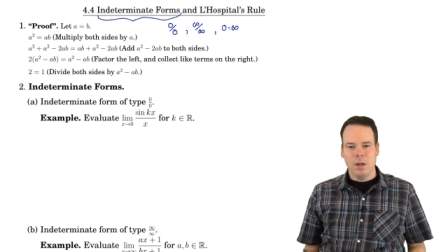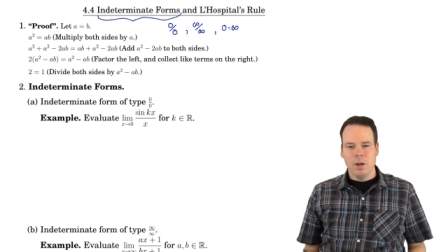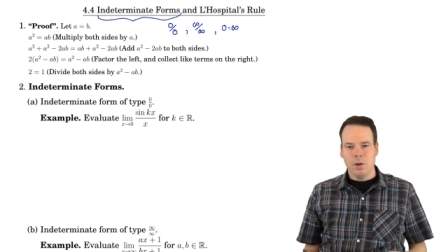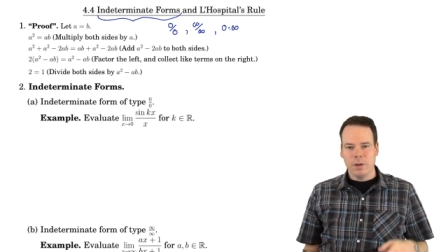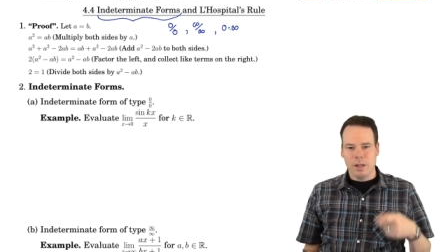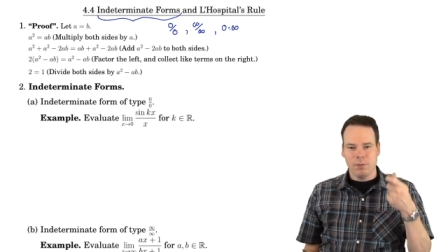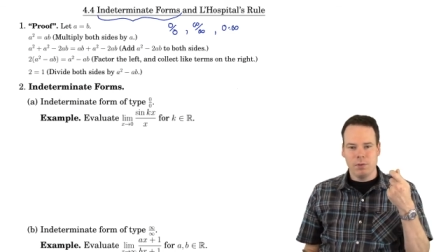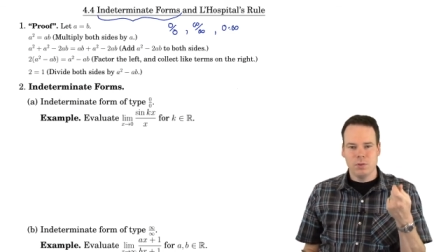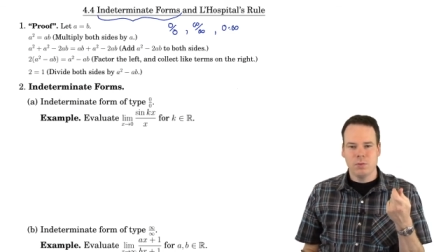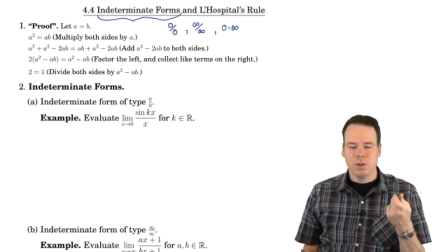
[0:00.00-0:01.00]
Okay, the
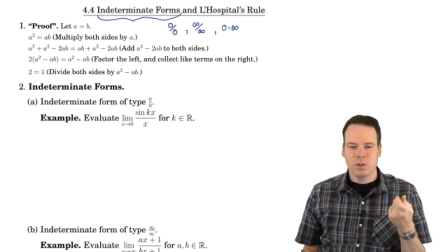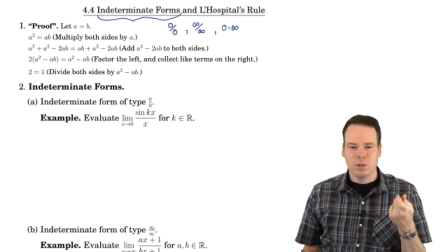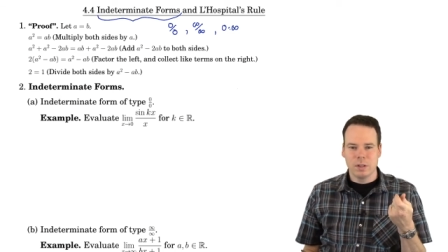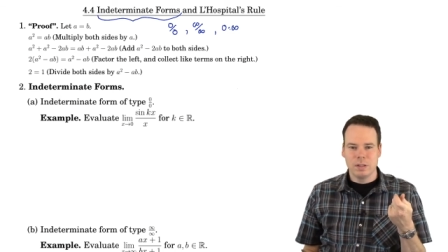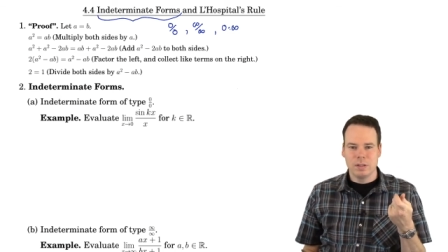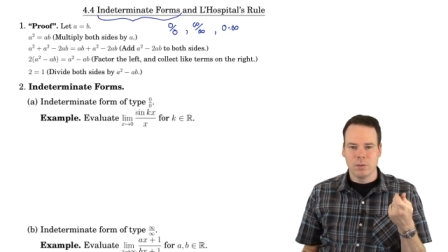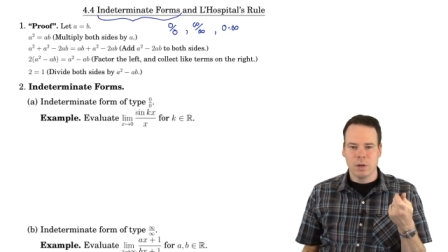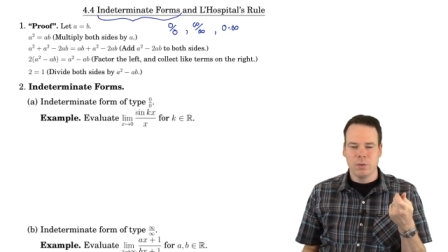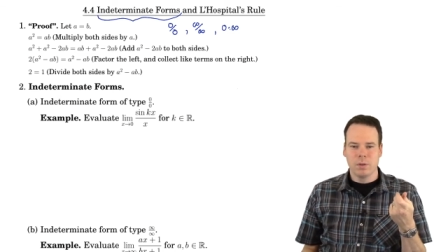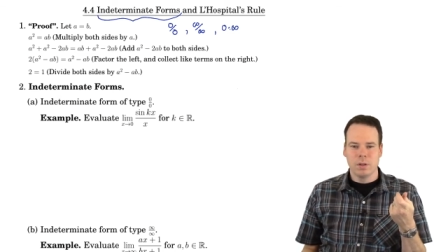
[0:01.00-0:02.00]
first function is going to
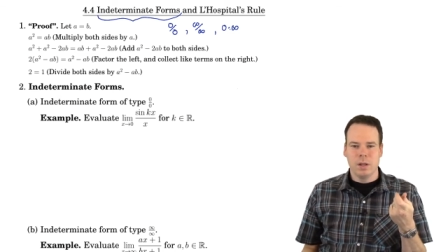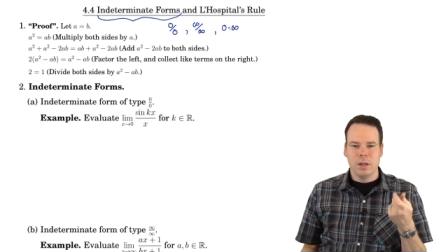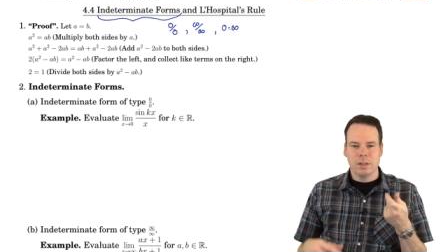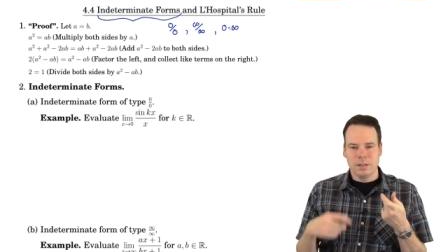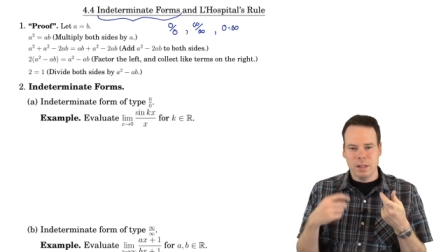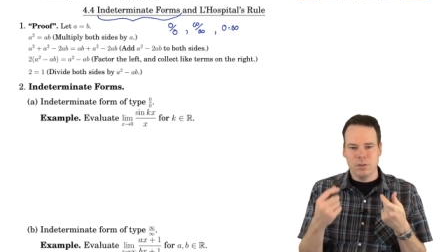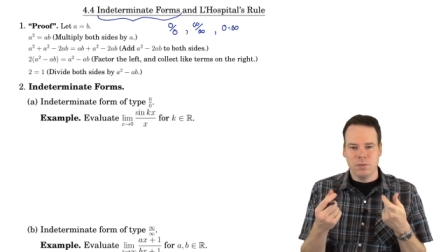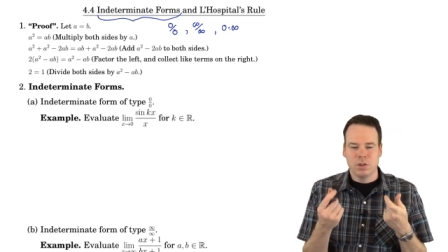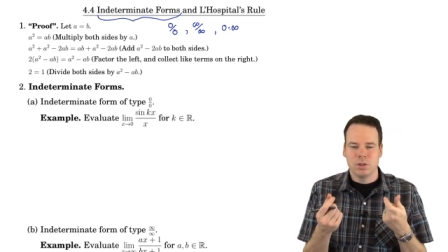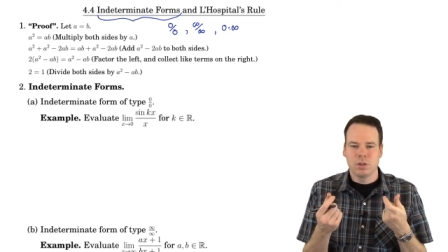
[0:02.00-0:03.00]
0, the second
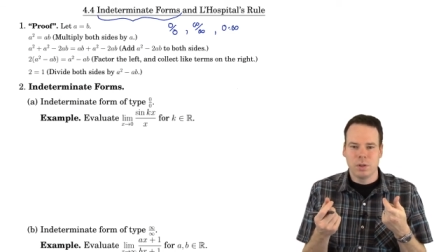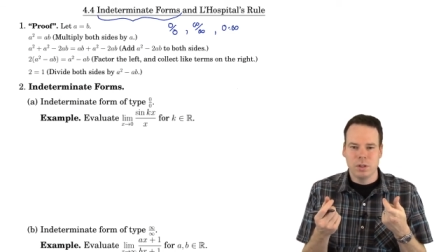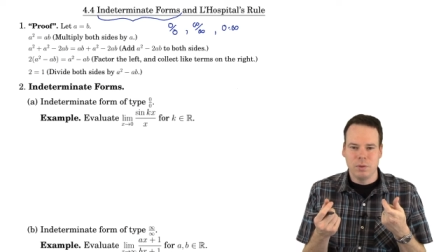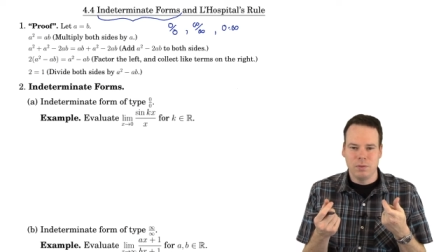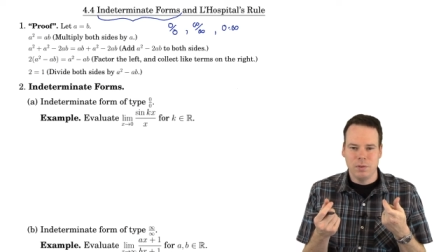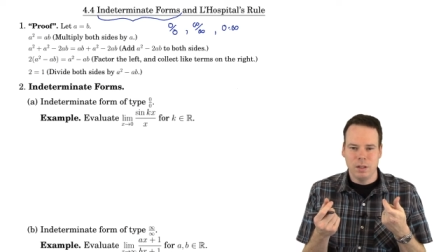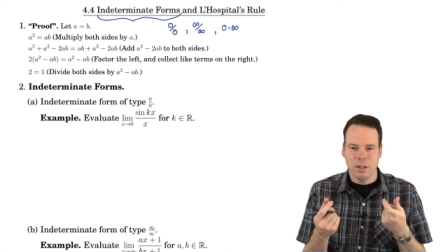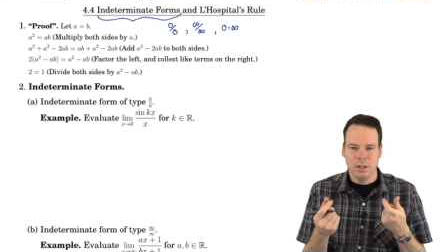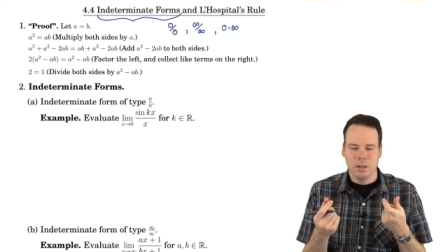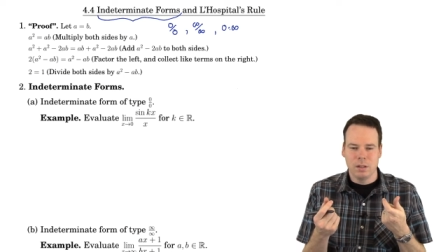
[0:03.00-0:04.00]
function is going to infinity.